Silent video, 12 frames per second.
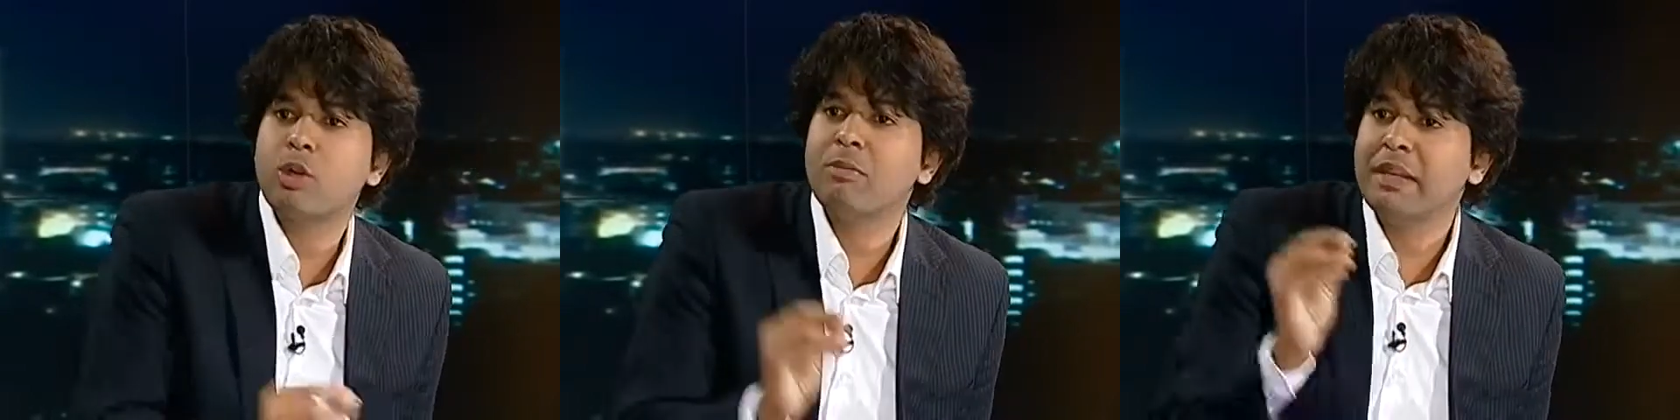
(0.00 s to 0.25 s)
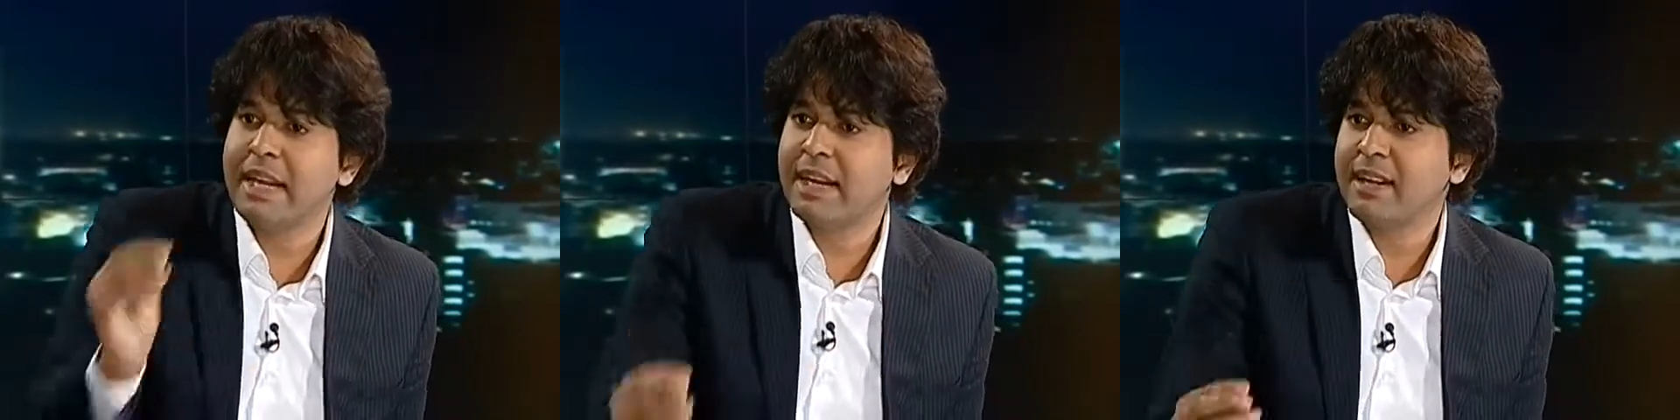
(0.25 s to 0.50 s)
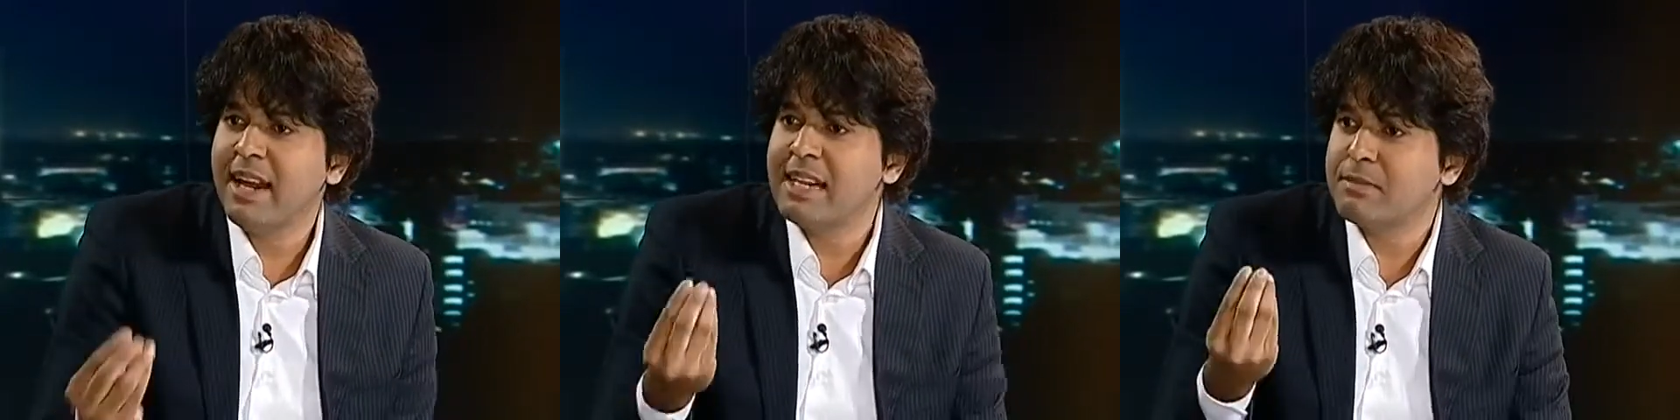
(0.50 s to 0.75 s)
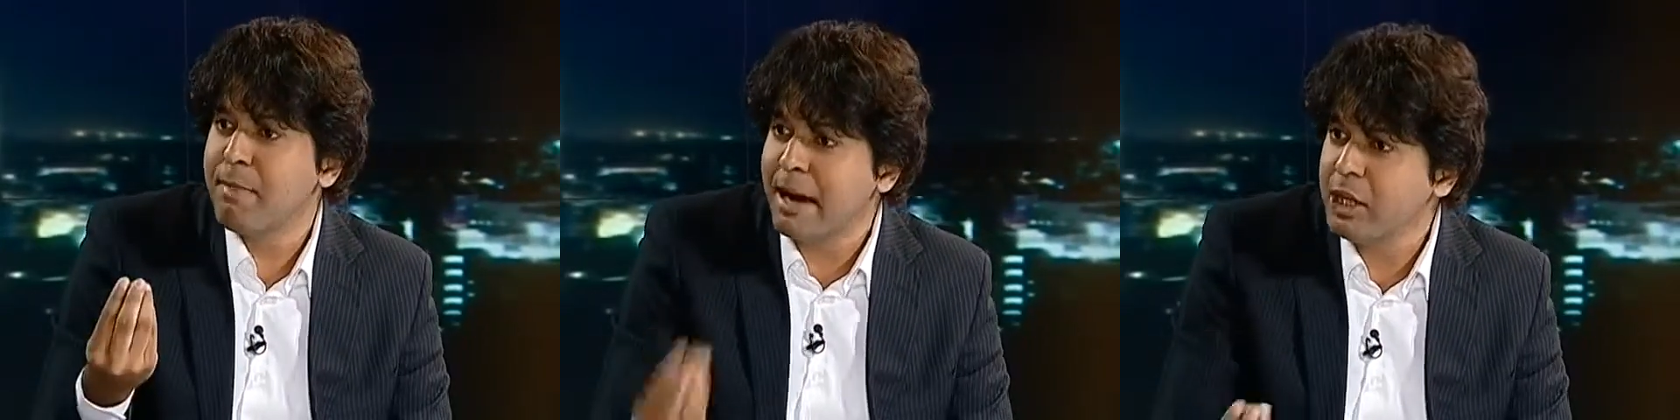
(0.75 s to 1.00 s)
to be taken
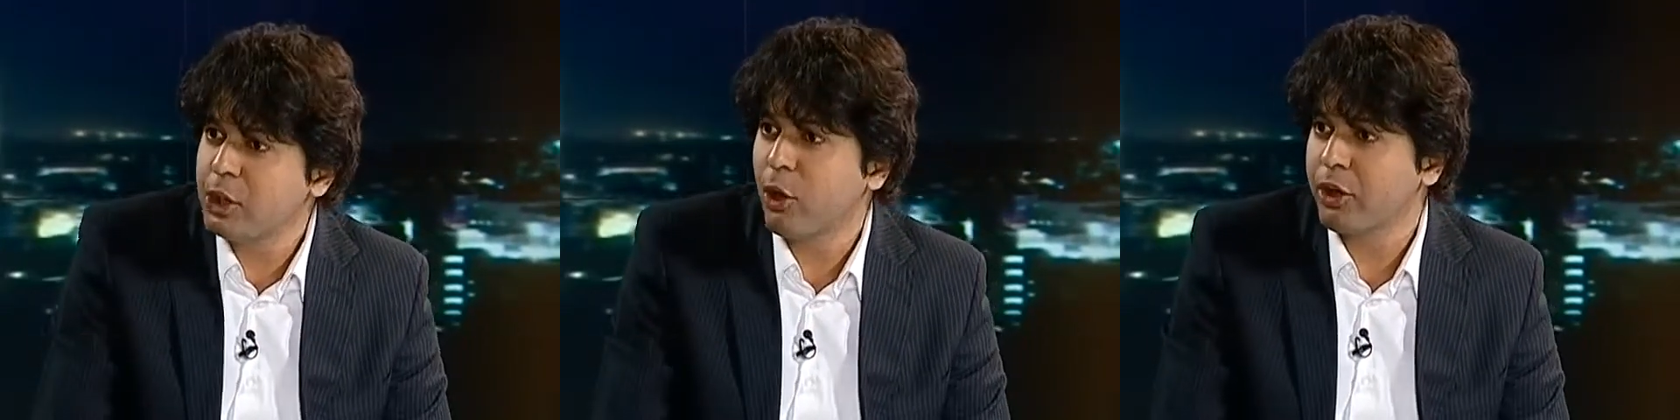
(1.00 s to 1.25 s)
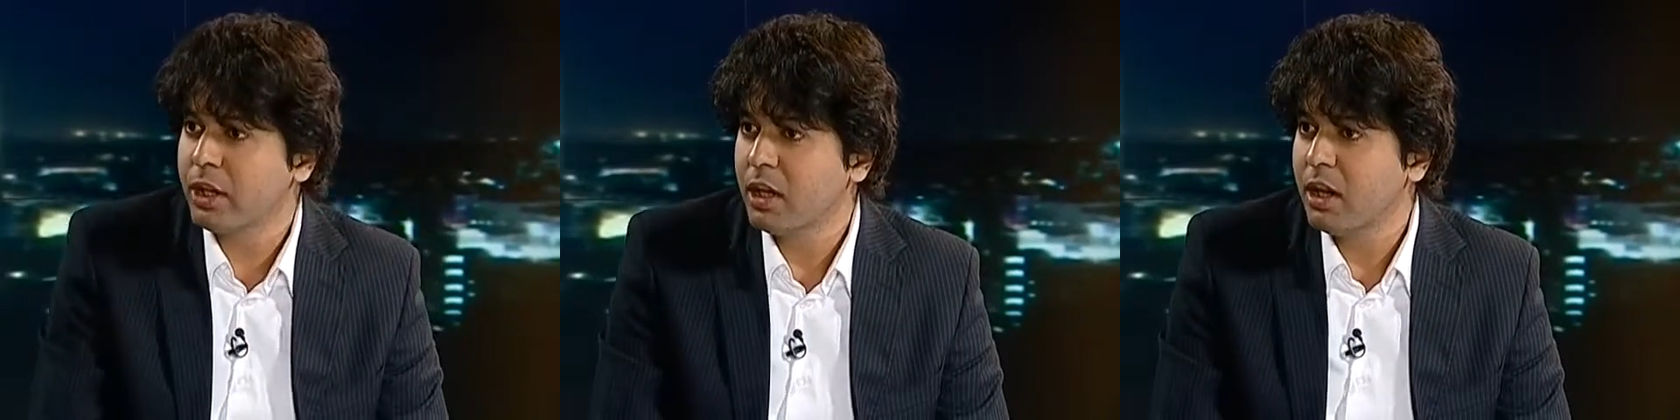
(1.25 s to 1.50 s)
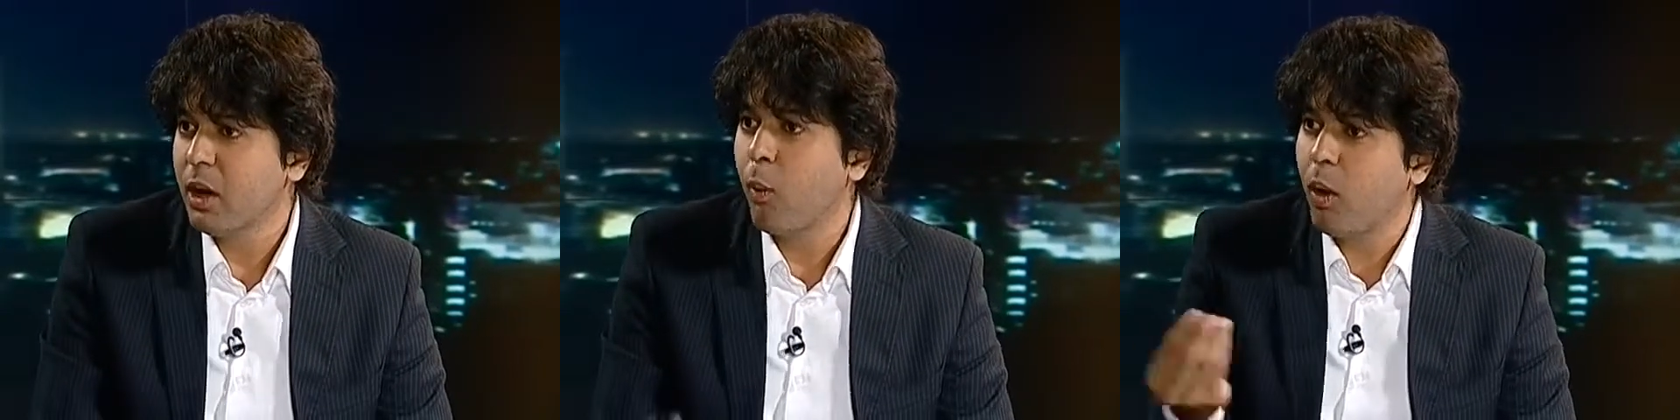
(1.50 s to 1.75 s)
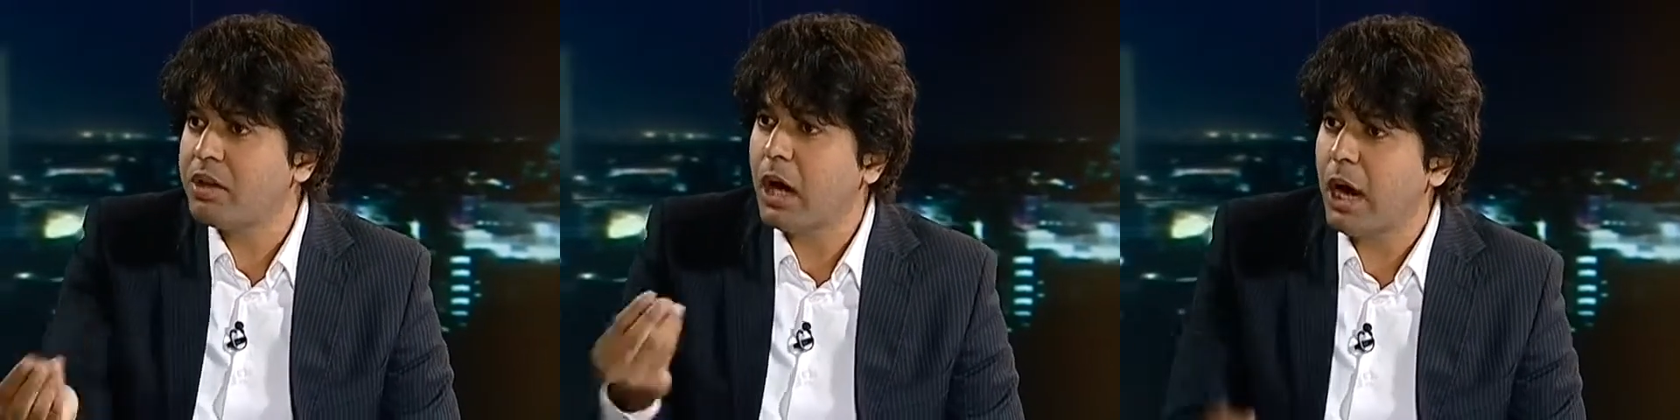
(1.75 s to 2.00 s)
as mandatory.
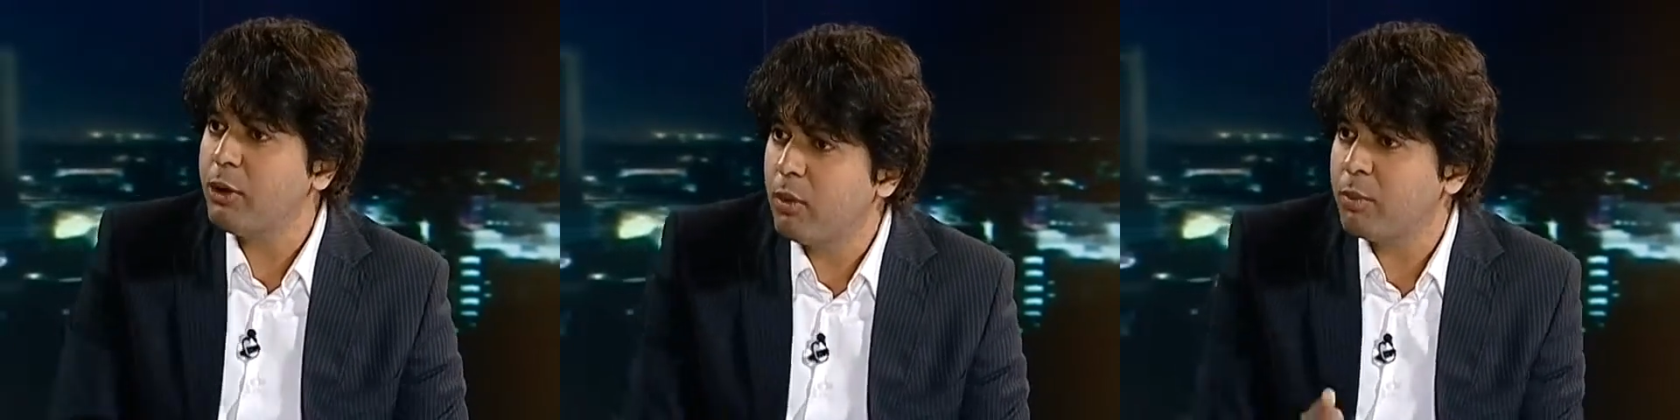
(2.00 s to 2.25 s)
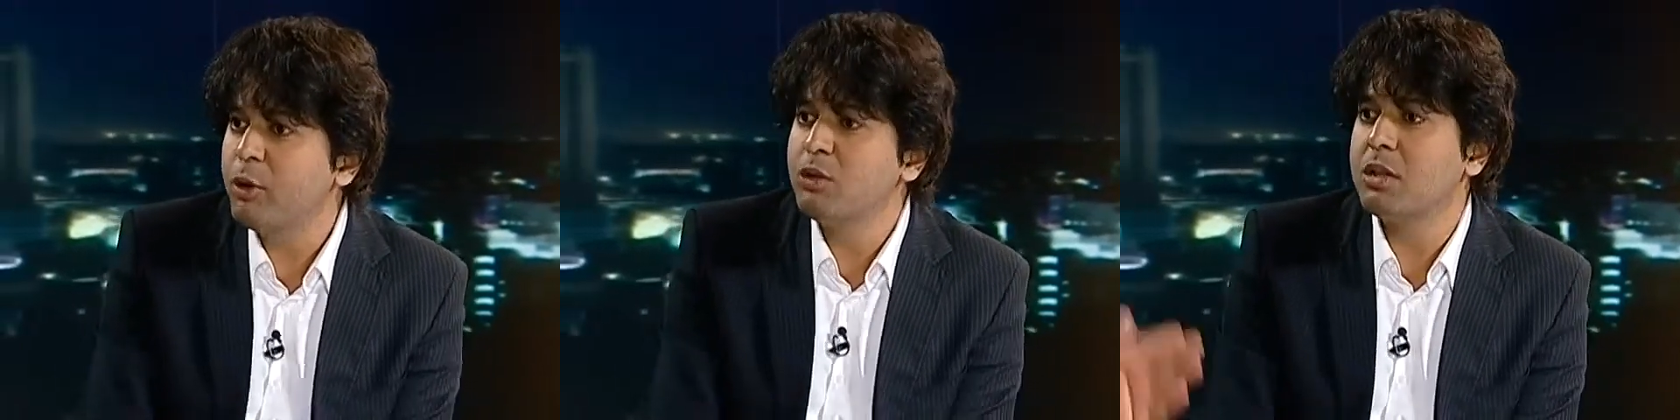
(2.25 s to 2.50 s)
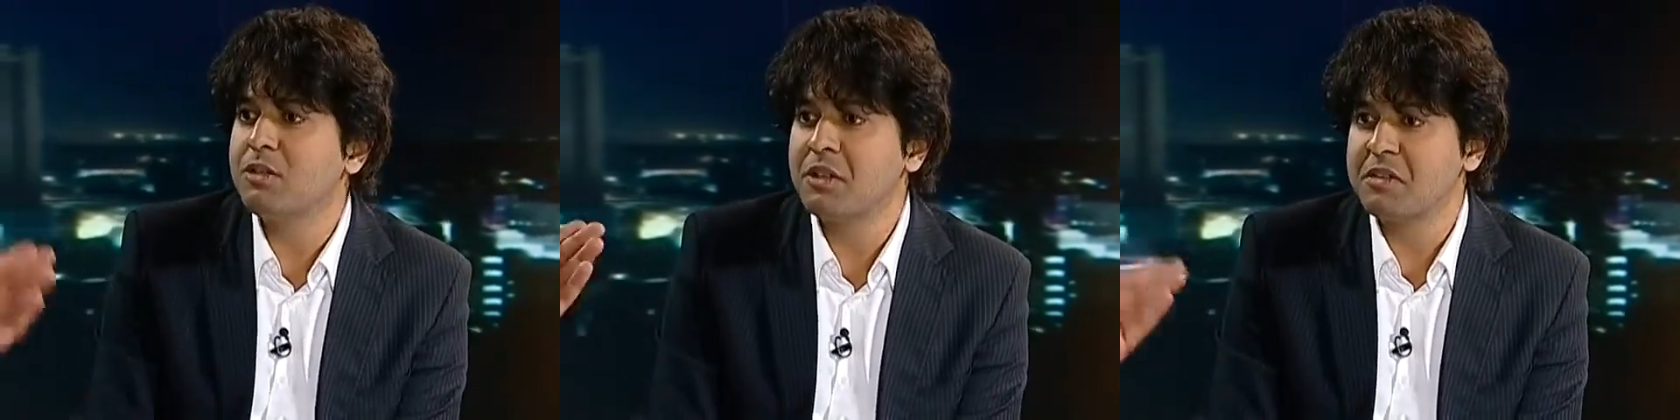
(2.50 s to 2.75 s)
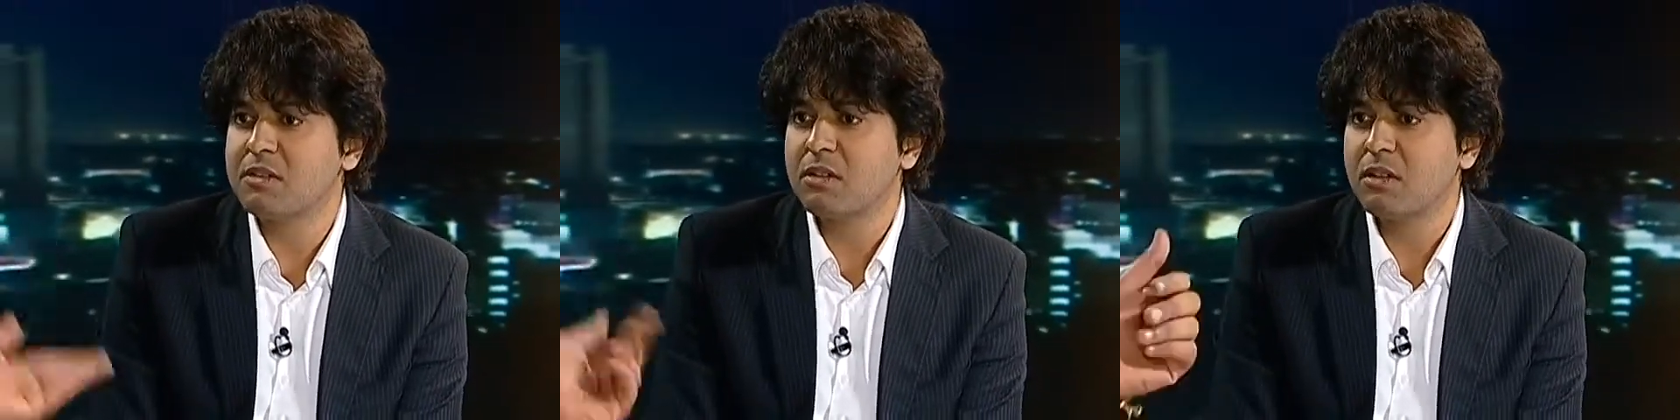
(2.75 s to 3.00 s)
What are your views on this? They are